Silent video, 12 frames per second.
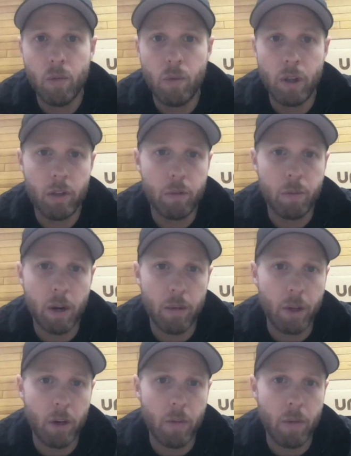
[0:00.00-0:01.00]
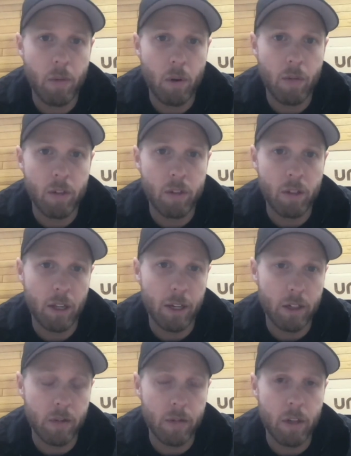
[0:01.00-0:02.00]
it's probably going to be more of a
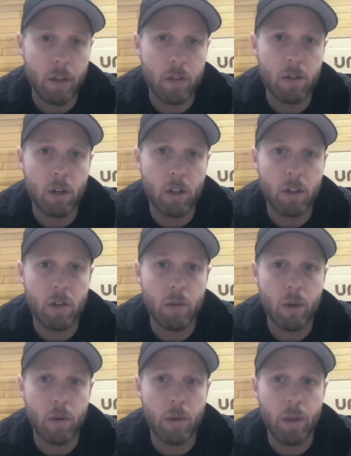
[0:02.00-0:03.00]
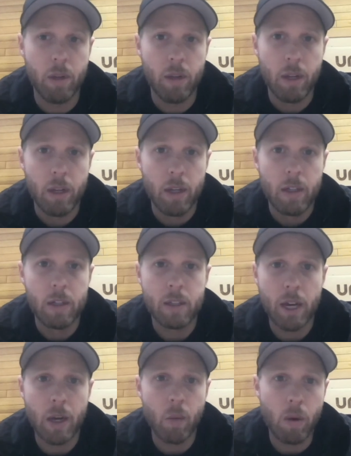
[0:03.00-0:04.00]
selective deconstruction where we
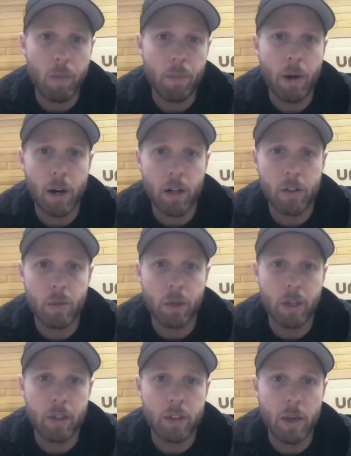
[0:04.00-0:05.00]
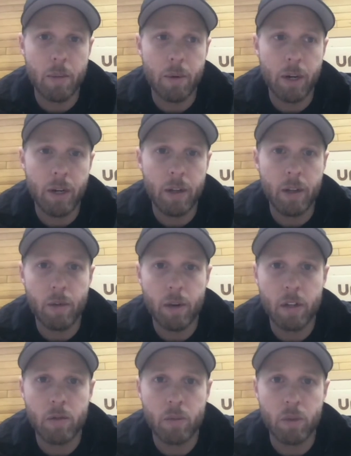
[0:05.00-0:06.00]
decide what parts we're going to separate, and the
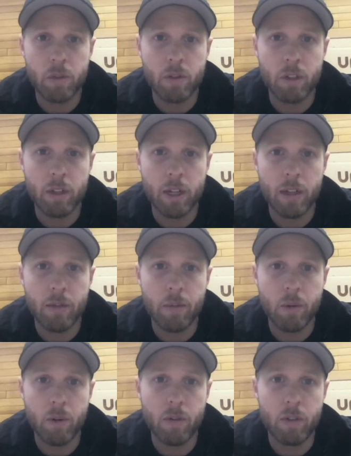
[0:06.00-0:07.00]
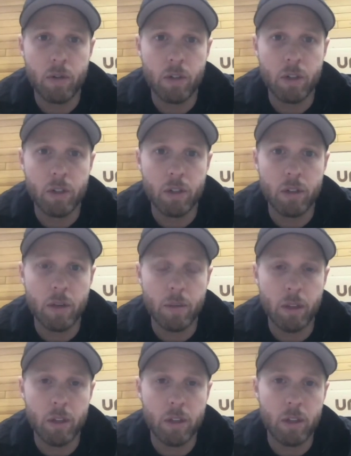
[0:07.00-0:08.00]
rest will still have more of a traditional
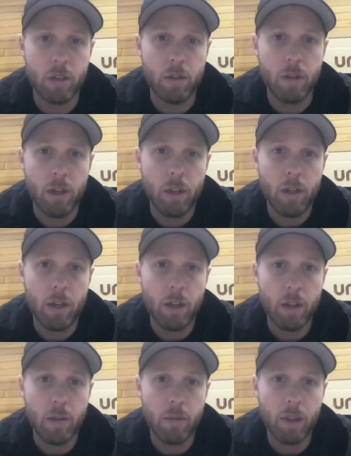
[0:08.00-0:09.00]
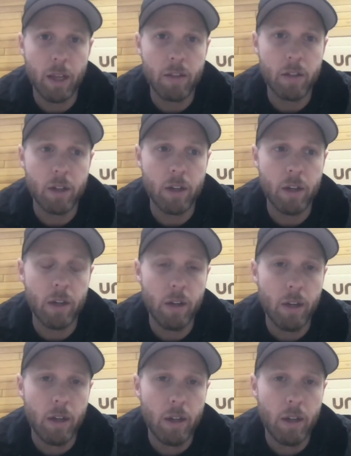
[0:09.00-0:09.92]
demolition lens on it.